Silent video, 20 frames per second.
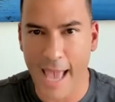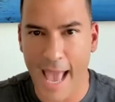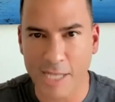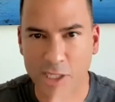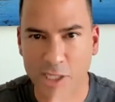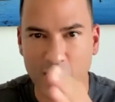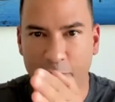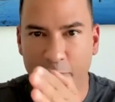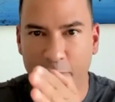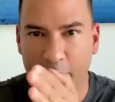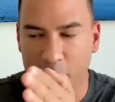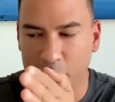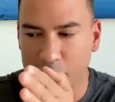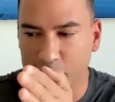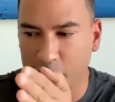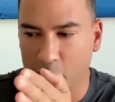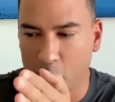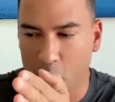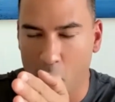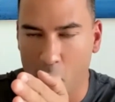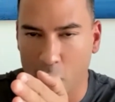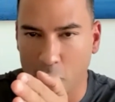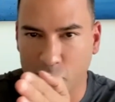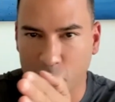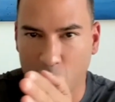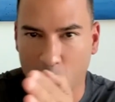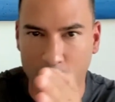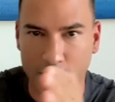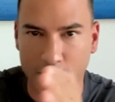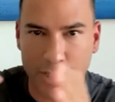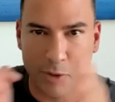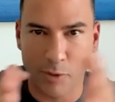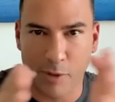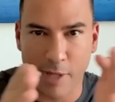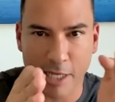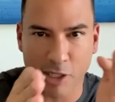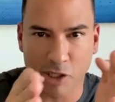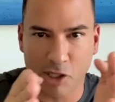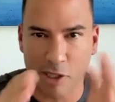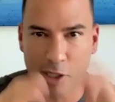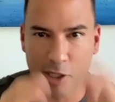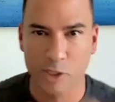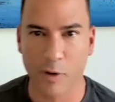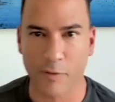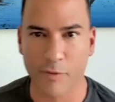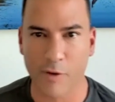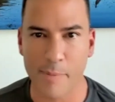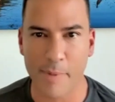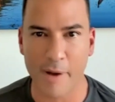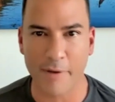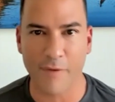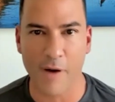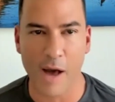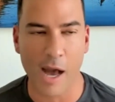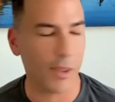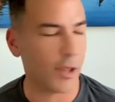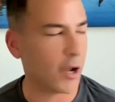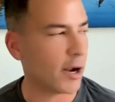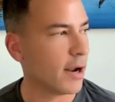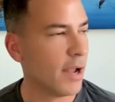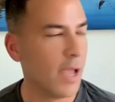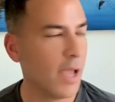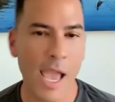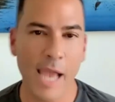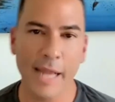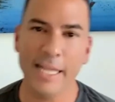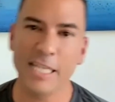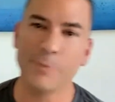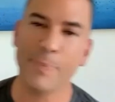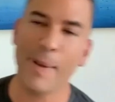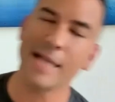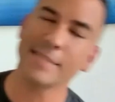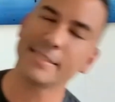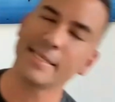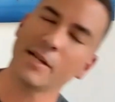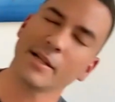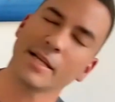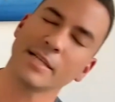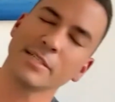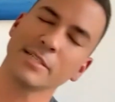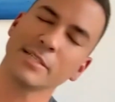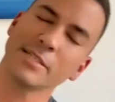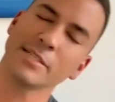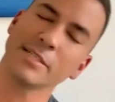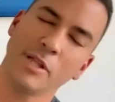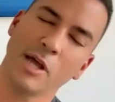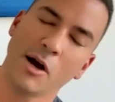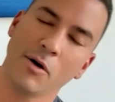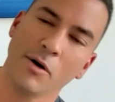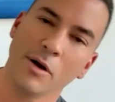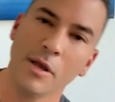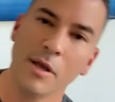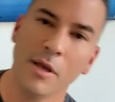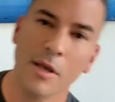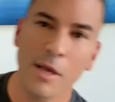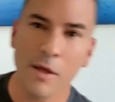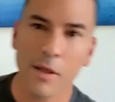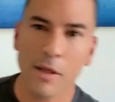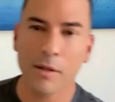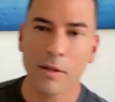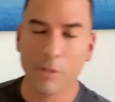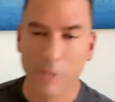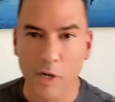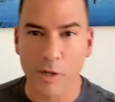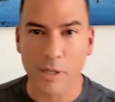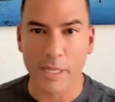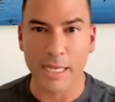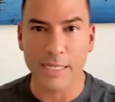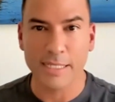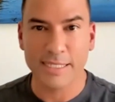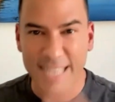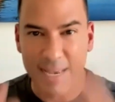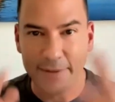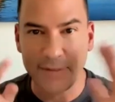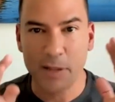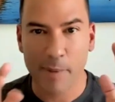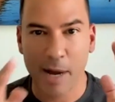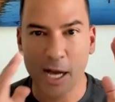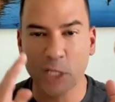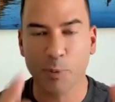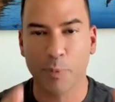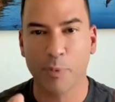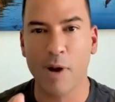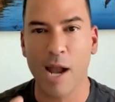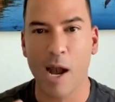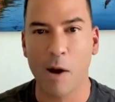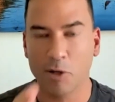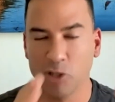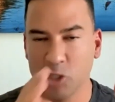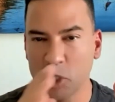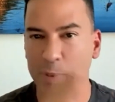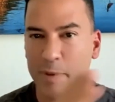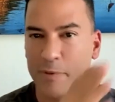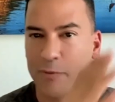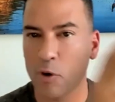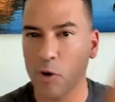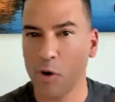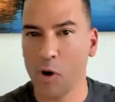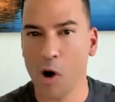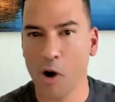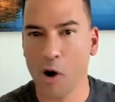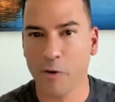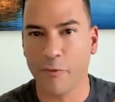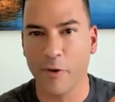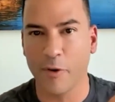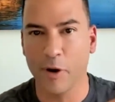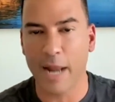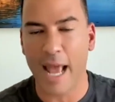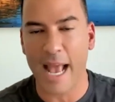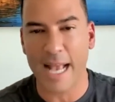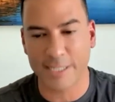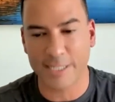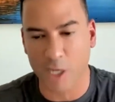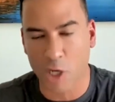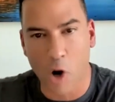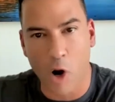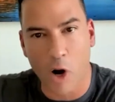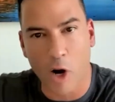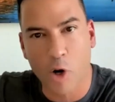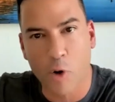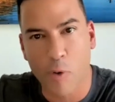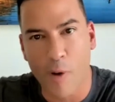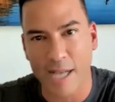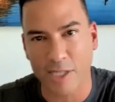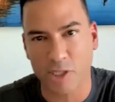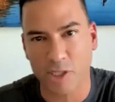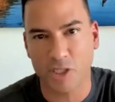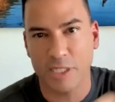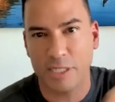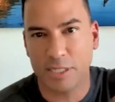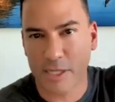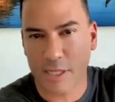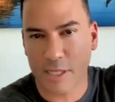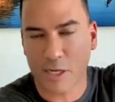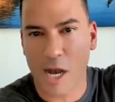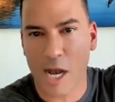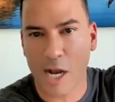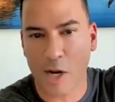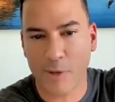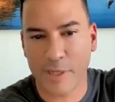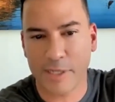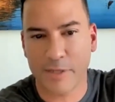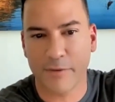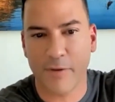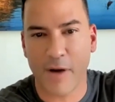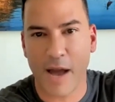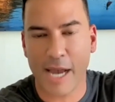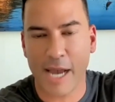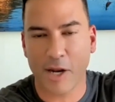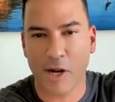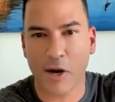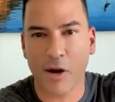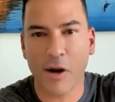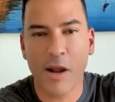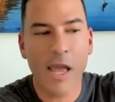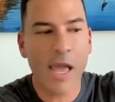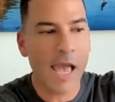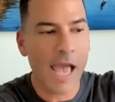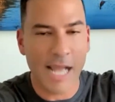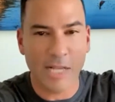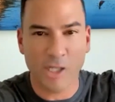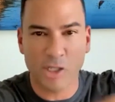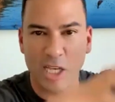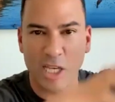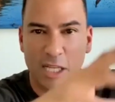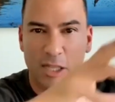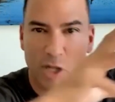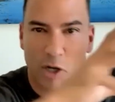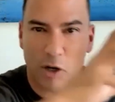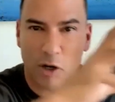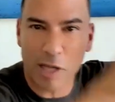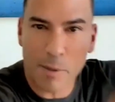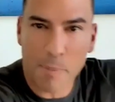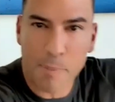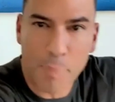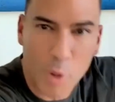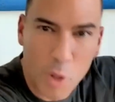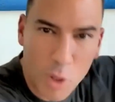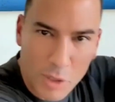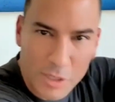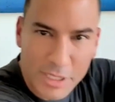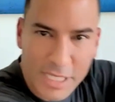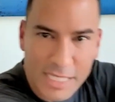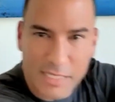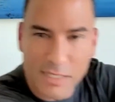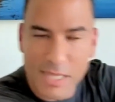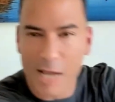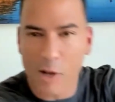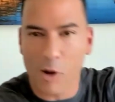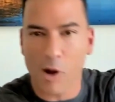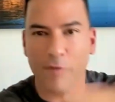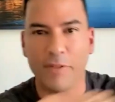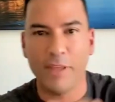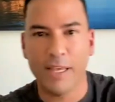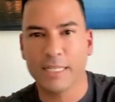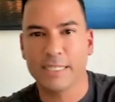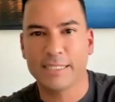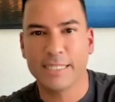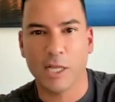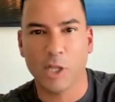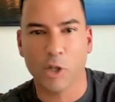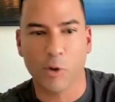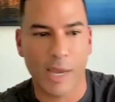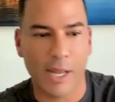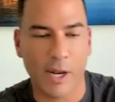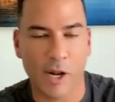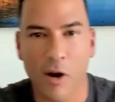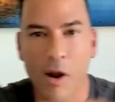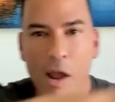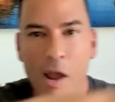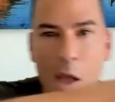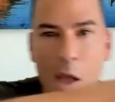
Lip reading: as she fills the car, starting to do this. She looks over at my father, and he's passed out against the window. Literally 70 miles per hour just before Hartford, as the car crashes into the concrete divider, and she literally pulls his leg off the accelerator,